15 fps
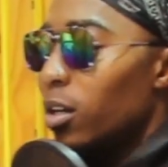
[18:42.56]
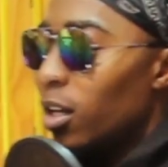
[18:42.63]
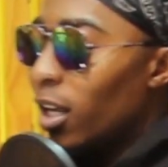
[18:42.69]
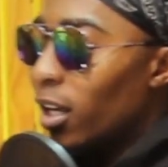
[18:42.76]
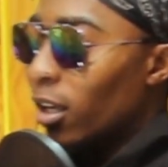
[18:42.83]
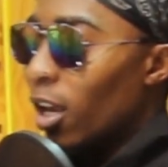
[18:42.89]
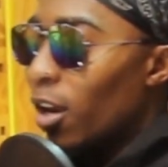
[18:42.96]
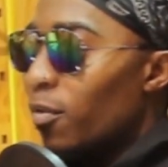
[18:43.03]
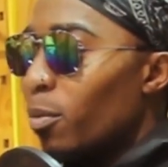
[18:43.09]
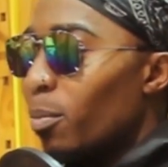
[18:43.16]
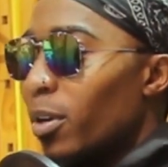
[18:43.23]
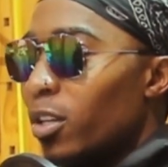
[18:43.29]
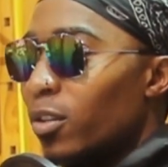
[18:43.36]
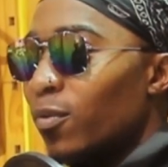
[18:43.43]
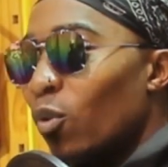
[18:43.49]
Like
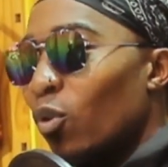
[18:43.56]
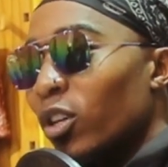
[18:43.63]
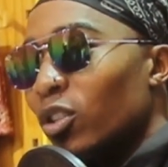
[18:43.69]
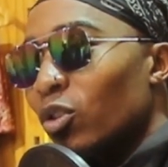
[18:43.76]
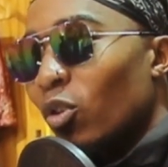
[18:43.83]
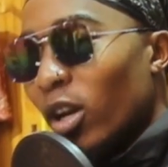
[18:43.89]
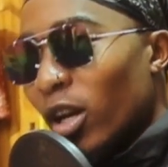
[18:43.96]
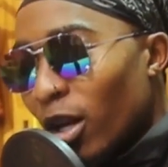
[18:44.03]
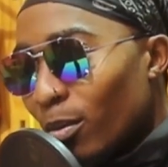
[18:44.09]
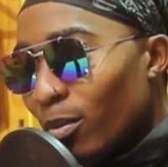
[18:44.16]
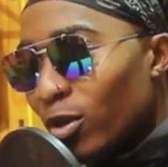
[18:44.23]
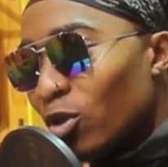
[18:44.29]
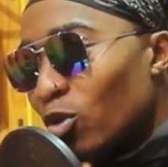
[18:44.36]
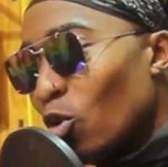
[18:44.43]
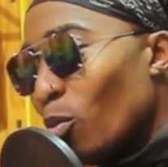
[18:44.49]
everybody's focusing on
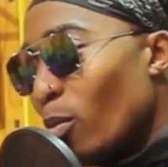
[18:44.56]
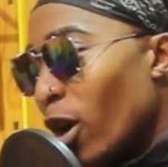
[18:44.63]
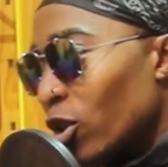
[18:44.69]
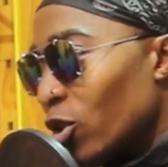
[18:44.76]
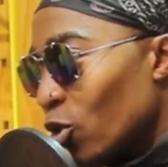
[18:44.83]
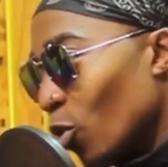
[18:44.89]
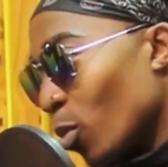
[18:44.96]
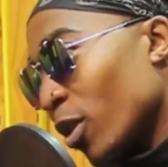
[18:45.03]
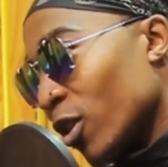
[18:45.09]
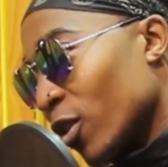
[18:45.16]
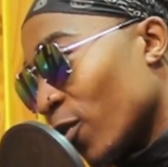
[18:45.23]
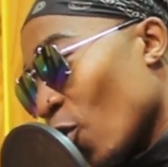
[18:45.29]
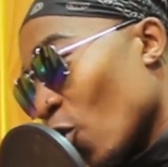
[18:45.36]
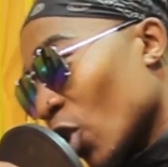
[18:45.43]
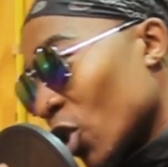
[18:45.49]
numbers so much. Nobody's
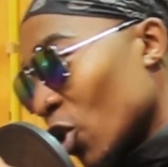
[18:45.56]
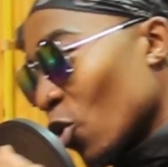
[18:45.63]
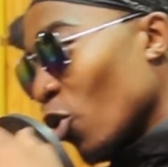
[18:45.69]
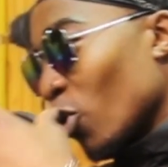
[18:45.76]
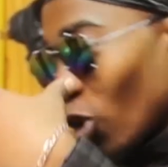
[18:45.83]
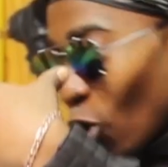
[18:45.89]
focusing on